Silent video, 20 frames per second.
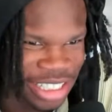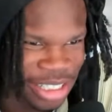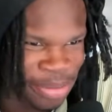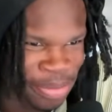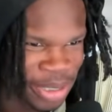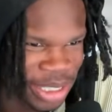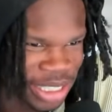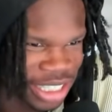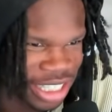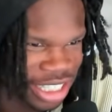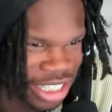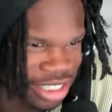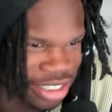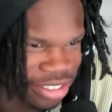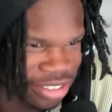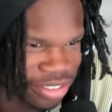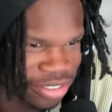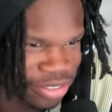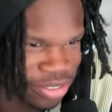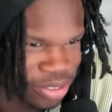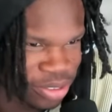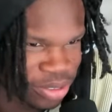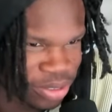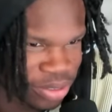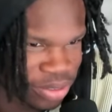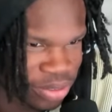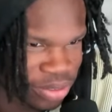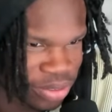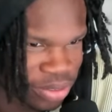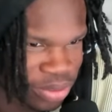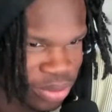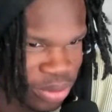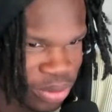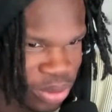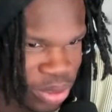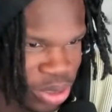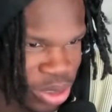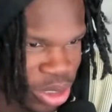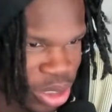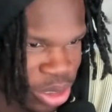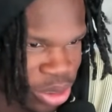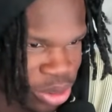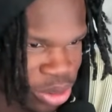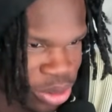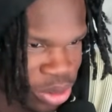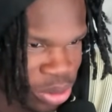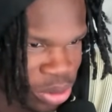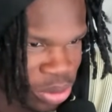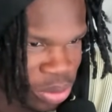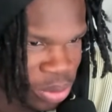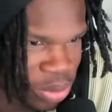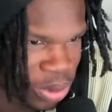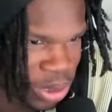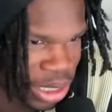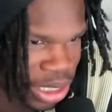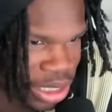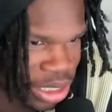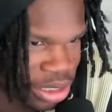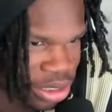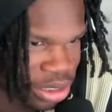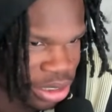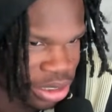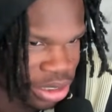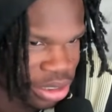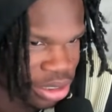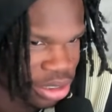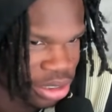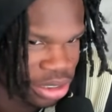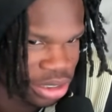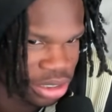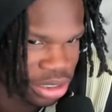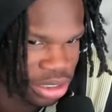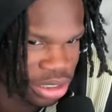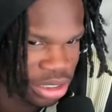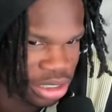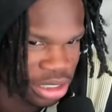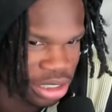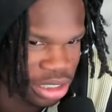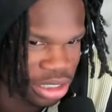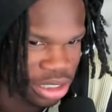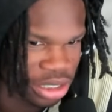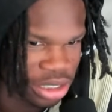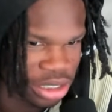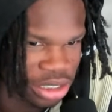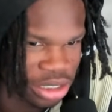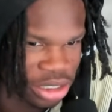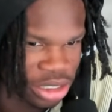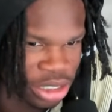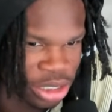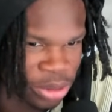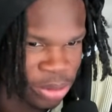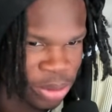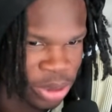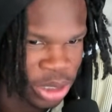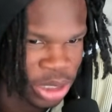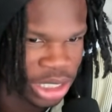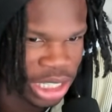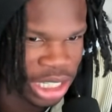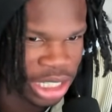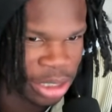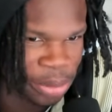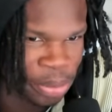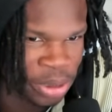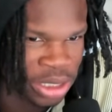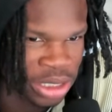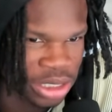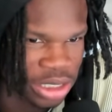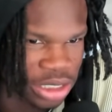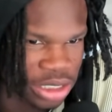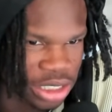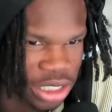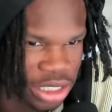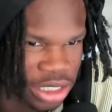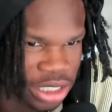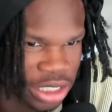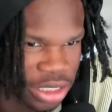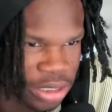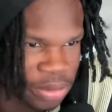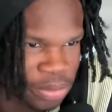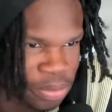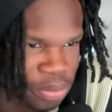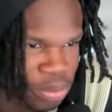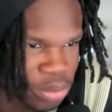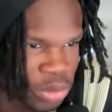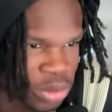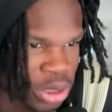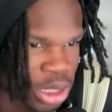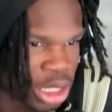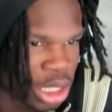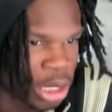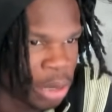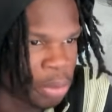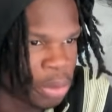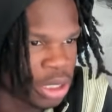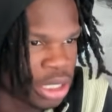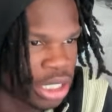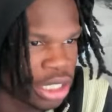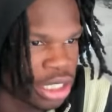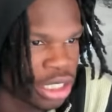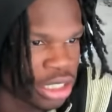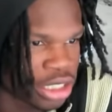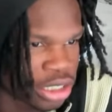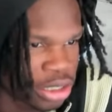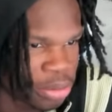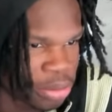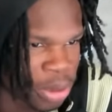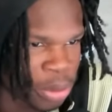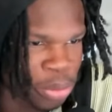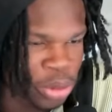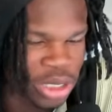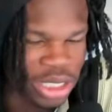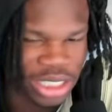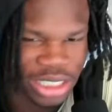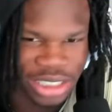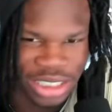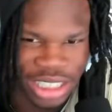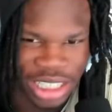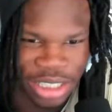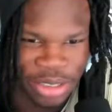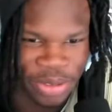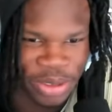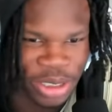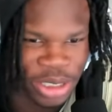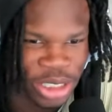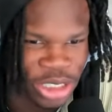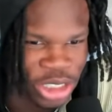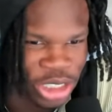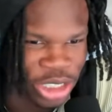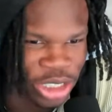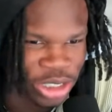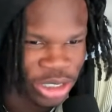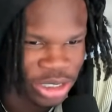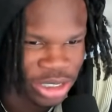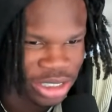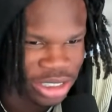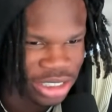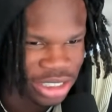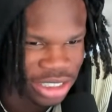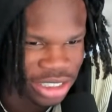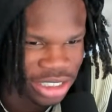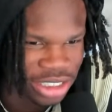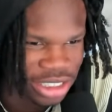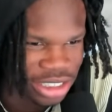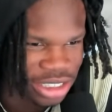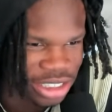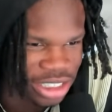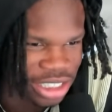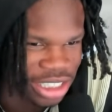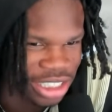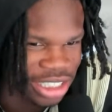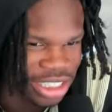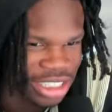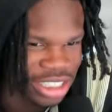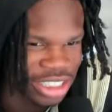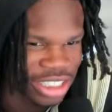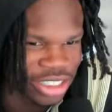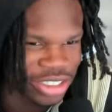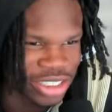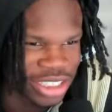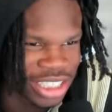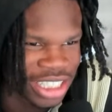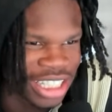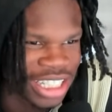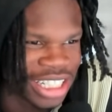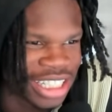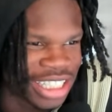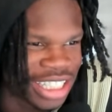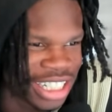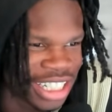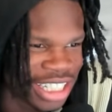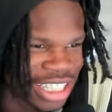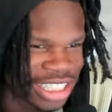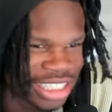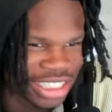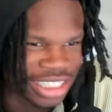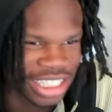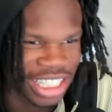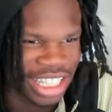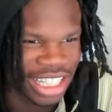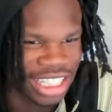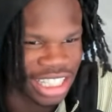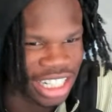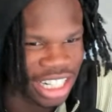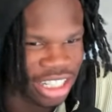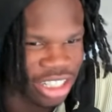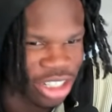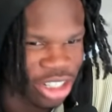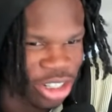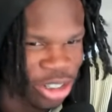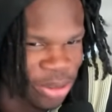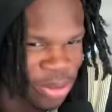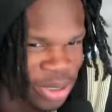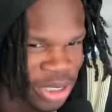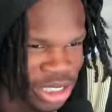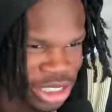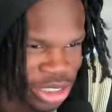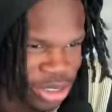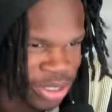But, yeah. You know, we got to continue to work. Can't get penalties like that. But, yeah, my boy Xavier, you know. You know, 10 did his thing like always.